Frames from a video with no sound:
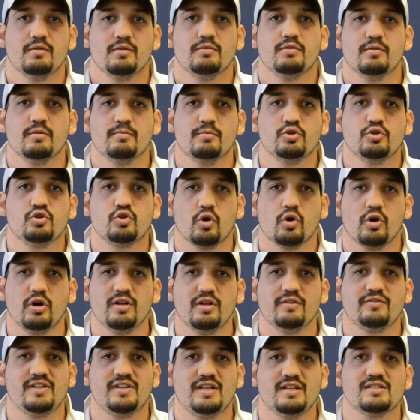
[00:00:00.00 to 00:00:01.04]
The majority
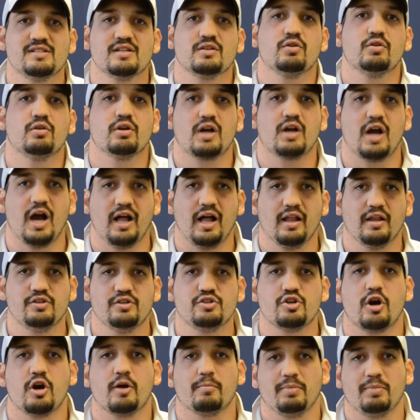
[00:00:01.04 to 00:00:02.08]
of kids that go to college
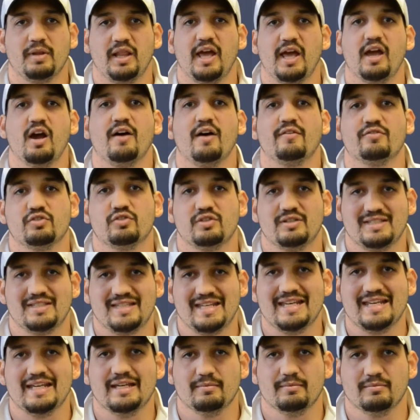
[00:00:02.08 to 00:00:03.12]
are playoffs
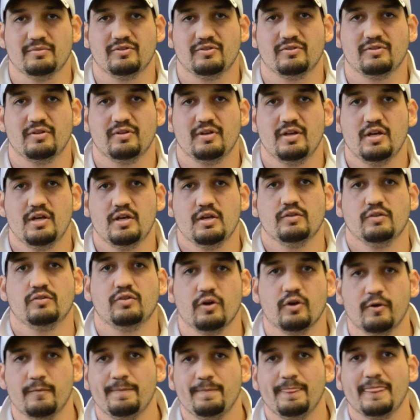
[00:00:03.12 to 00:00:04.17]
teams.
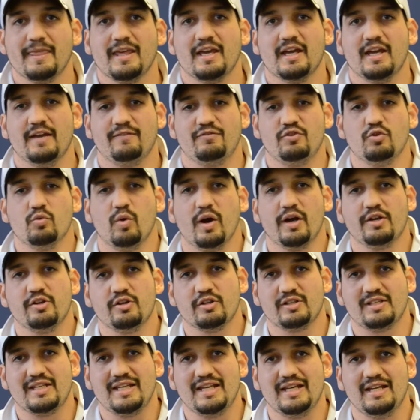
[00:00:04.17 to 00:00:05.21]
So if you want your
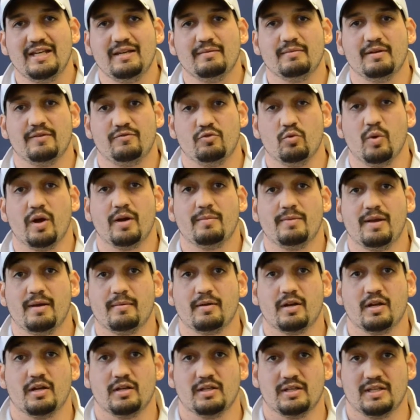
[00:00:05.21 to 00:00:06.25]
team, if you want to be able
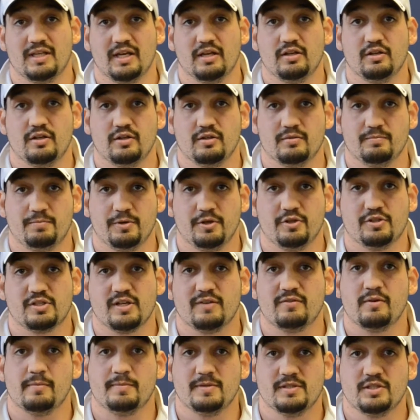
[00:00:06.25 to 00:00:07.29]
to put
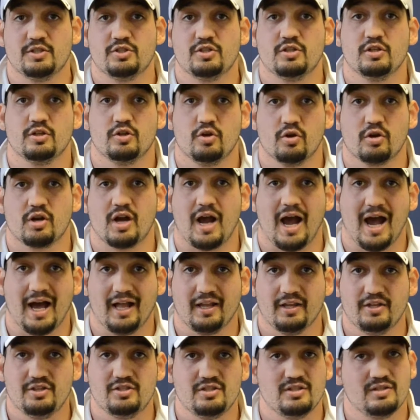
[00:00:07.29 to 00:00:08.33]
yourself in a position to go to
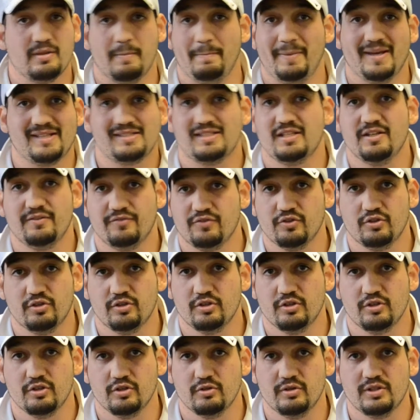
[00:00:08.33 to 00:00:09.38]
college, the best thing for you to
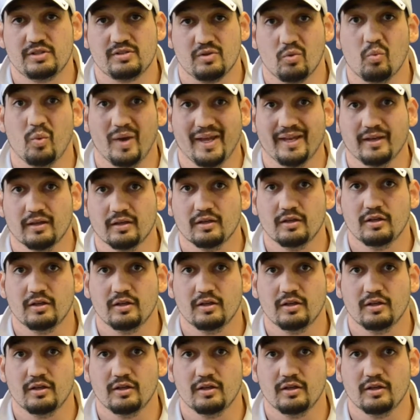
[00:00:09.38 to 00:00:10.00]
do is win.